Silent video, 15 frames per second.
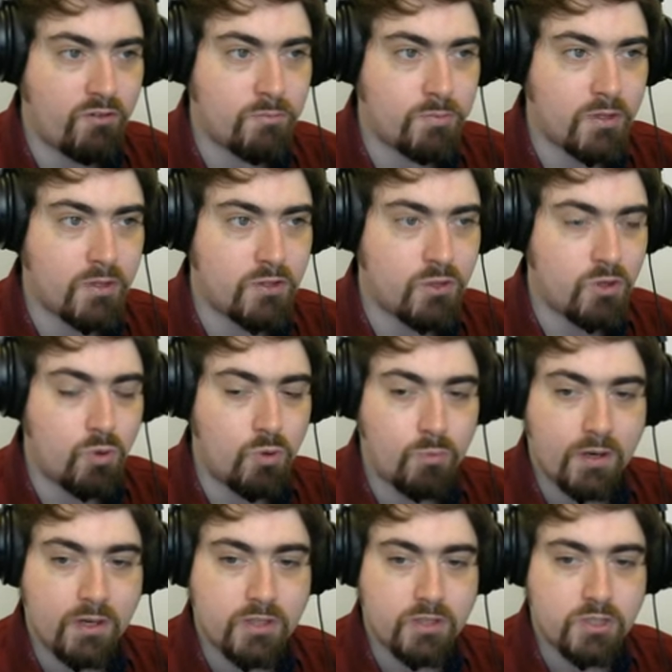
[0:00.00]
it does too
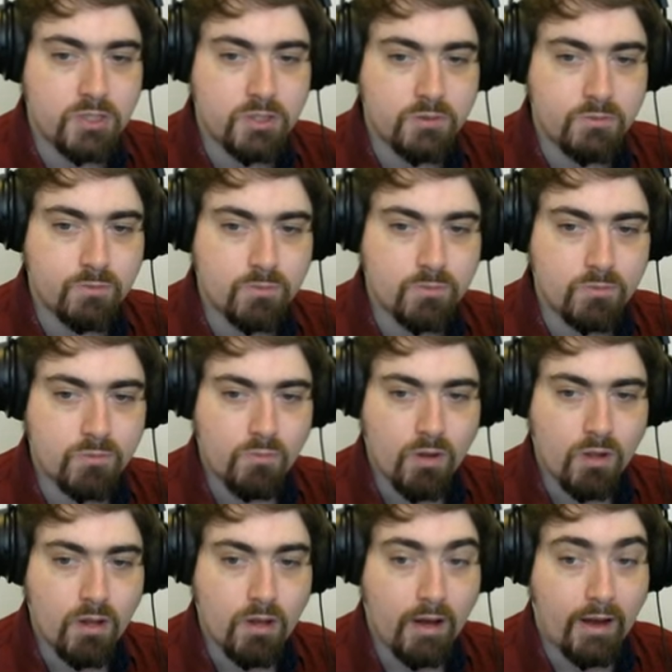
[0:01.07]
much.
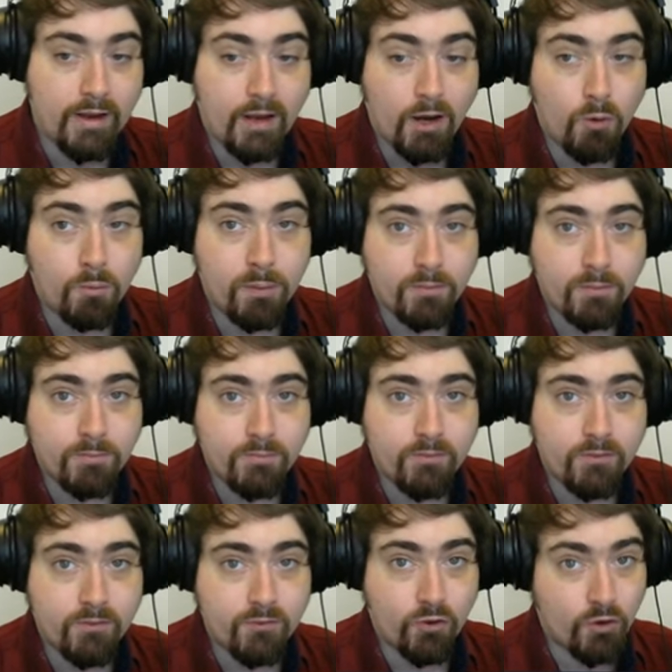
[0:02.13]
I hope,
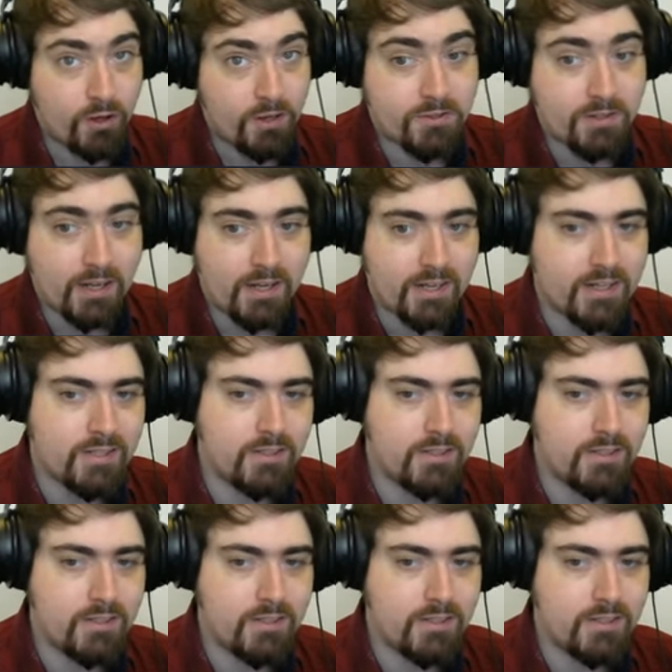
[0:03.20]
for his sake.